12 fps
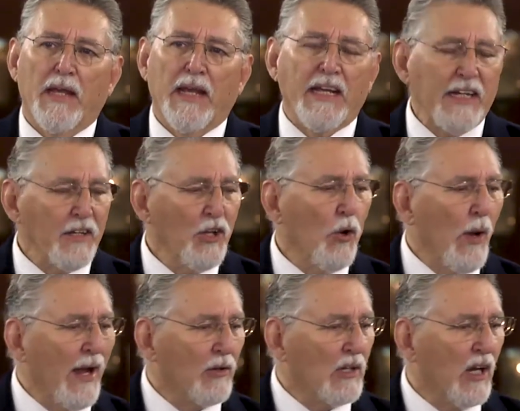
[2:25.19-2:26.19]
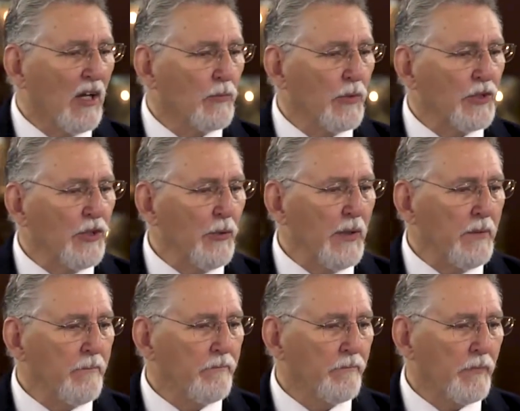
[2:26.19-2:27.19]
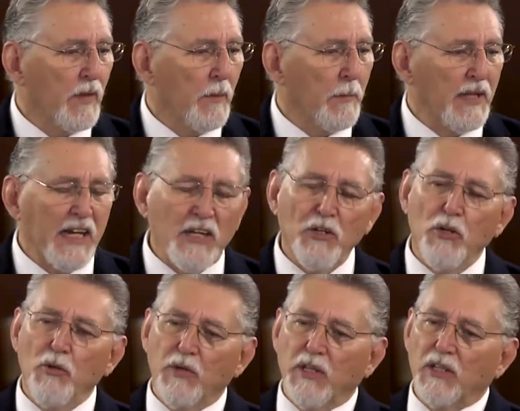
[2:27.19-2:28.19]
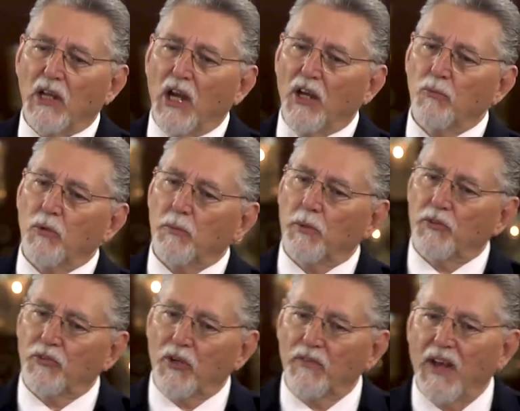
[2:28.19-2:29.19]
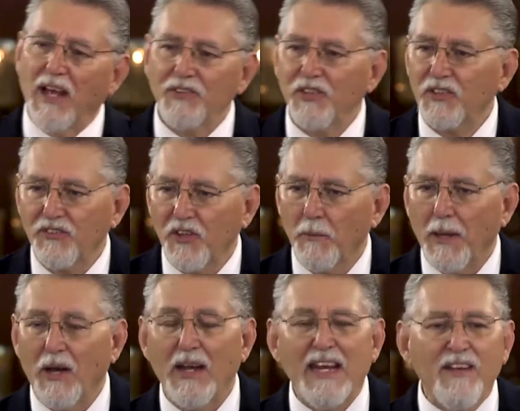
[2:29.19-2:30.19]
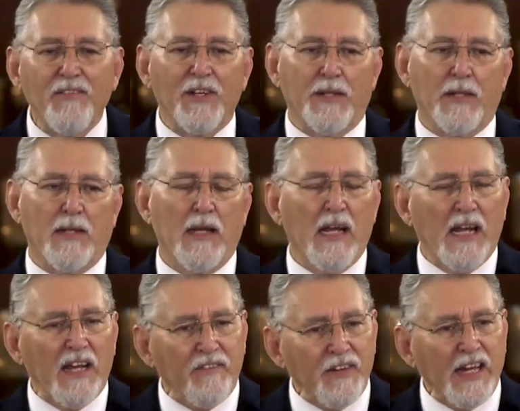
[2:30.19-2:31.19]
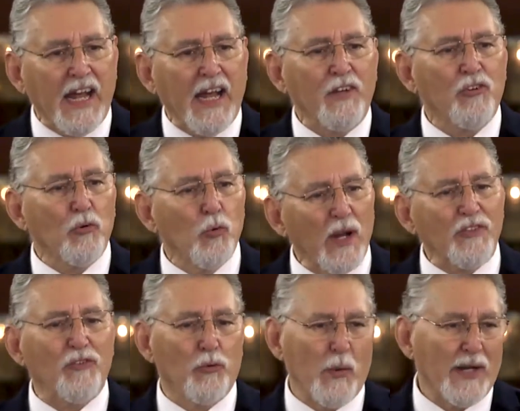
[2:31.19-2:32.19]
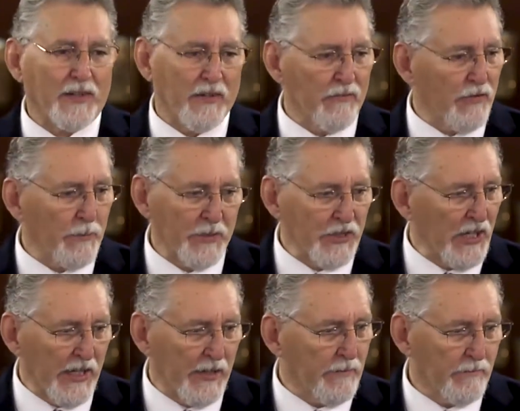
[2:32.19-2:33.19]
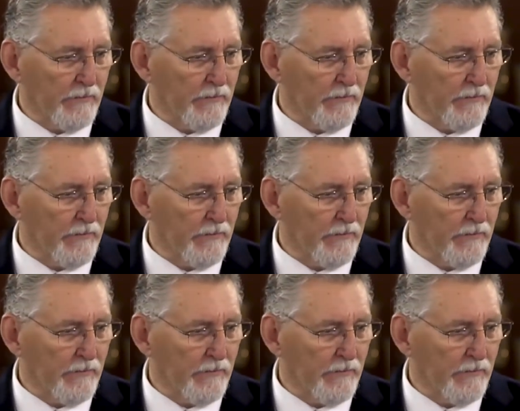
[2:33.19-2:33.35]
he didn't know how God would do it, but he knew that God would preserve Isaac somehow, even if he had to resurrect him from the dead.